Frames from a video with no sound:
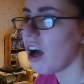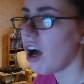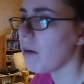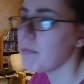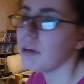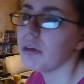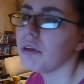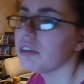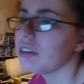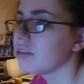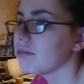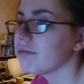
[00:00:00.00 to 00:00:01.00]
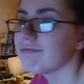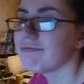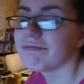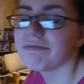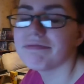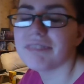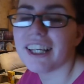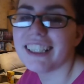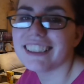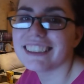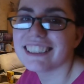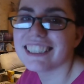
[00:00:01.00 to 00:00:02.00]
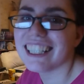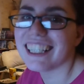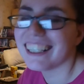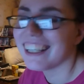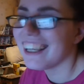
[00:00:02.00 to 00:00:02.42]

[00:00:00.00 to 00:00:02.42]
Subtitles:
upload, basically.